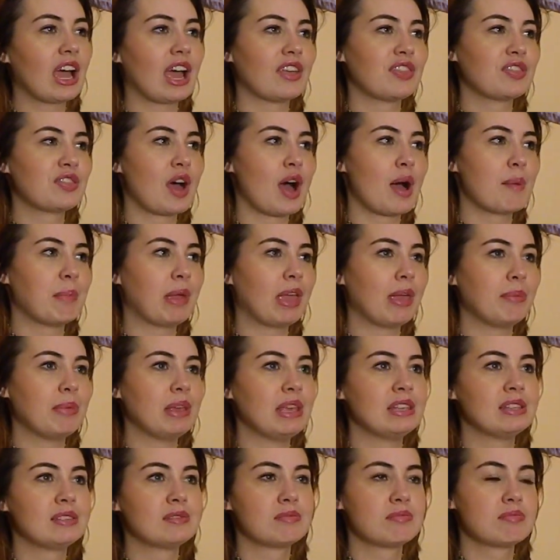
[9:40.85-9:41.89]
I thought
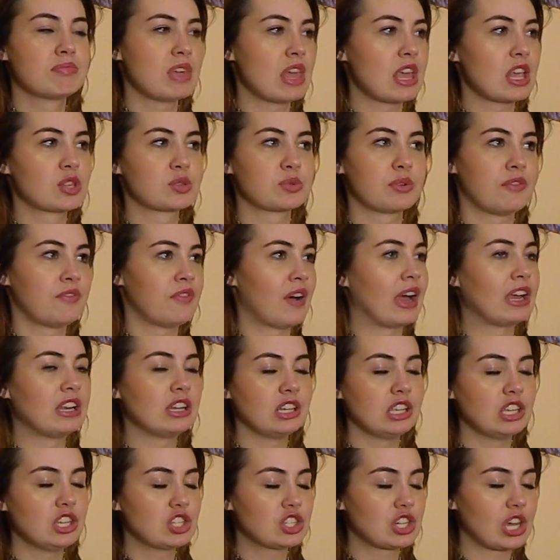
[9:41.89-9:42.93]
maybe things will
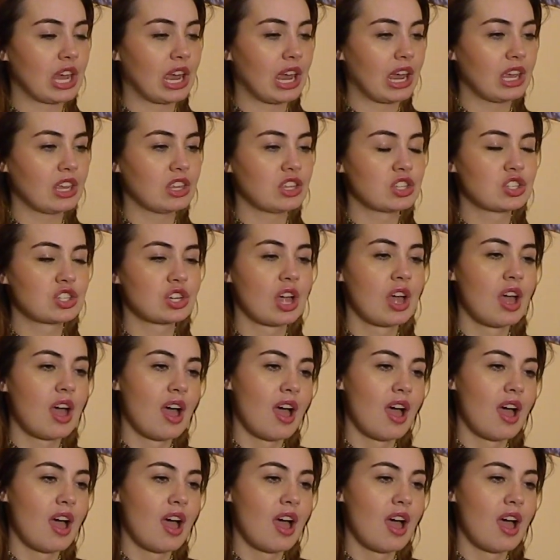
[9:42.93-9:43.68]
finally change.